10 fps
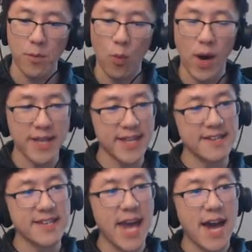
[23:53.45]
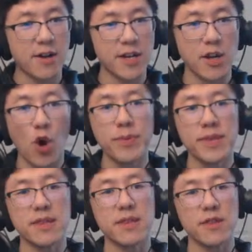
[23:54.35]
wind things down and
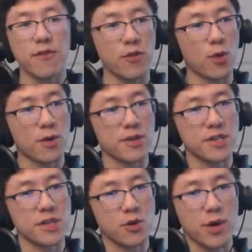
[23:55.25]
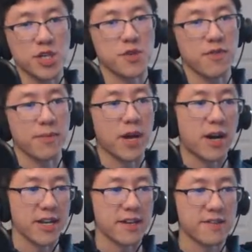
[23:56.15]
open the floor to questions from the
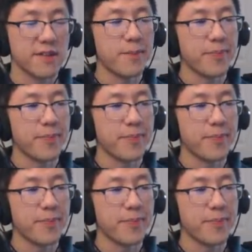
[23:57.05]
audience.